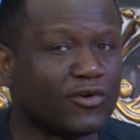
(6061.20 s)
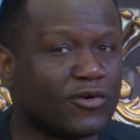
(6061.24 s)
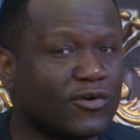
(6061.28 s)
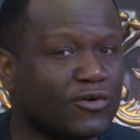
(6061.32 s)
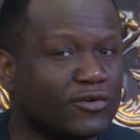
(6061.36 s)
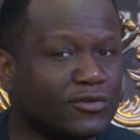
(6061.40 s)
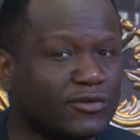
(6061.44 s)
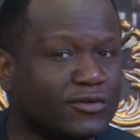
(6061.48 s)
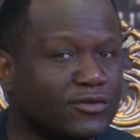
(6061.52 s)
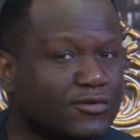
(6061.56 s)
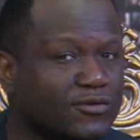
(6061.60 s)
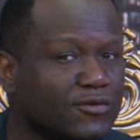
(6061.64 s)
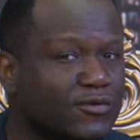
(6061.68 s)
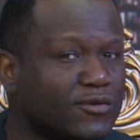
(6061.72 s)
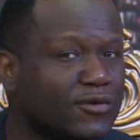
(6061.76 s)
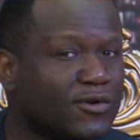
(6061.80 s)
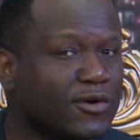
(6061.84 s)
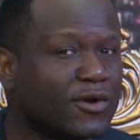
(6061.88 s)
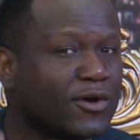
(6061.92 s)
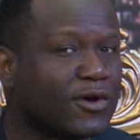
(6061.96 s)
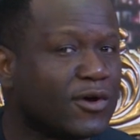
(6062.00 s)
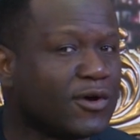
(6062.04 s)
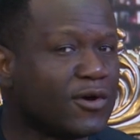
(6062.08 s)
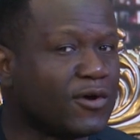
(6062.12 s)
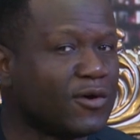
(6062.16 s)
going to
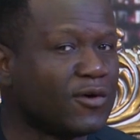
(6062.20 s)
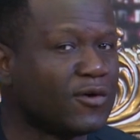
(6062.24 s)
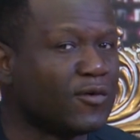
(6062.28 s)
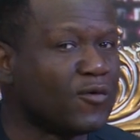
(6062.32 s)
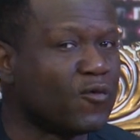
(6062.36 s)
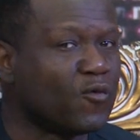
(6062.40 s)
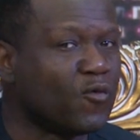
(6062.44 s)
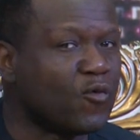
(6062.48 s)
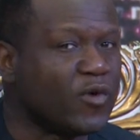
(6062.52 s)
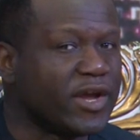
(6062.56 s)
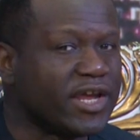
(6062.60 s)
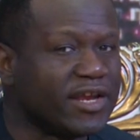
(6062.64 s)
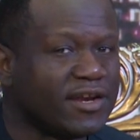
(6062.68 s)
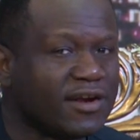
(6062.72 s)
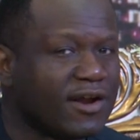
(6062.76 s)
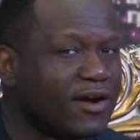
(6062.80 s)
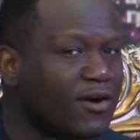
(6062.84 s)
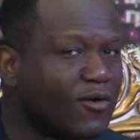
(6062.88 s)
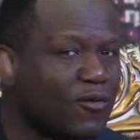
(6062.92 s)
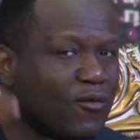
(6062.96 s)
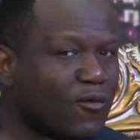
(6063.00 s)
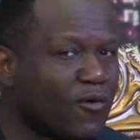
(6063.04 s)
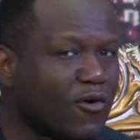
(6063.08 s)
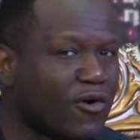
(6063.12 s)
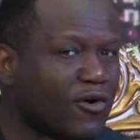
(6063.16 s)
win a
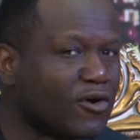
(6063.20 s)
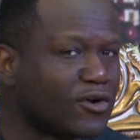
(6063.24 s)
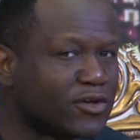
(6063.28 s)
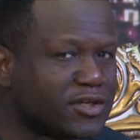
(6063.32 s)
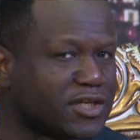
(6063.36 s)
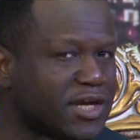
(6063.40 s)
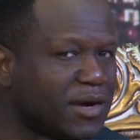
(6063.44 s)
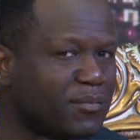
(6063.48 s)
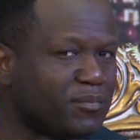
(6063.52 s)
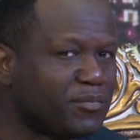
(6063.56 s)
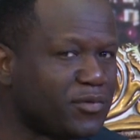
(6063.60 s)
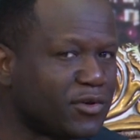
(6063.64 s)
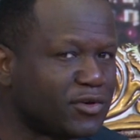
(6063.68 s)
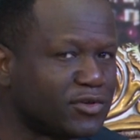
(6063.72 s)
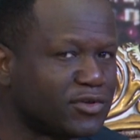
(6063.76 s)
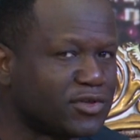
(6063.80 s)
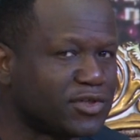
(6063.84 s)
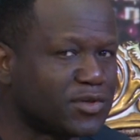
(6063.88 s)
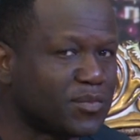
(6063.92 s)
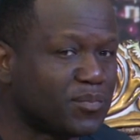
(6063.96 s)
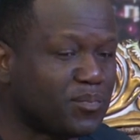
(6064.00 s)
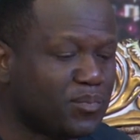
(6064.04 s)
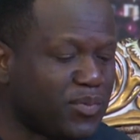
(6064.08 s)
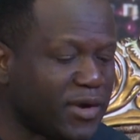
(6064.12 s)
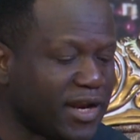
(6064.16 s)
world
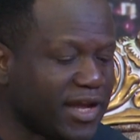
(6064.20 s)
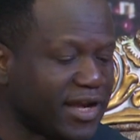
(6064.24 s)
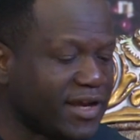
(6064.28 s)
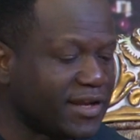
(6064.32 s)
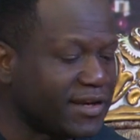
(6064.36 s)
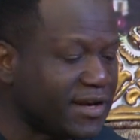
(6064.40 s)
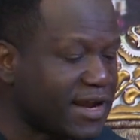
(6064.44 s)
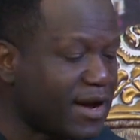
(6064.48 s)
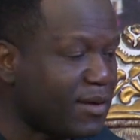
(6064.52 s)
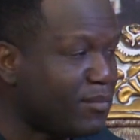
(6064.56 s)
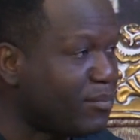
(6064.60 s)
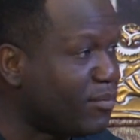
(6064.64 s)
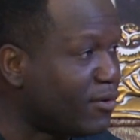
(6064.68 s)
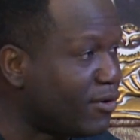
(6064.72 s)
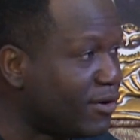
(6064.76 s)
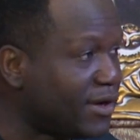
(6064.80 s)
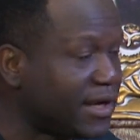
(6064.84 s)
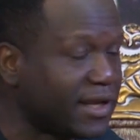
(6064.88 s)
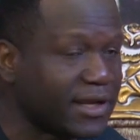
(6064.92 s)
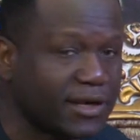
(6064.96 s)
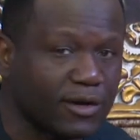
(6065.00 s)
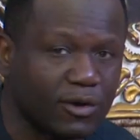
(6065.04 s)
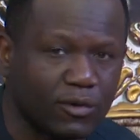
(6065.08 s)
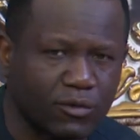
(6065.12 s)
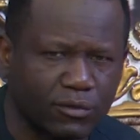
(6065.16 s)
championship playing that ball
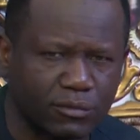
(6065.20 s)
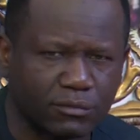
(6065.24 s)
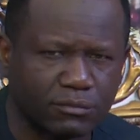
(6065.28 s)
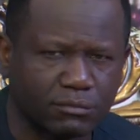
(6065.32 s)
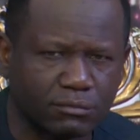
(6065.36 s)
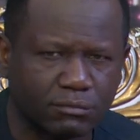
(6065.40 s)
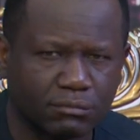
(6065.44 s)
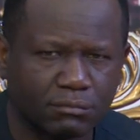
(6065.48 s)
alone.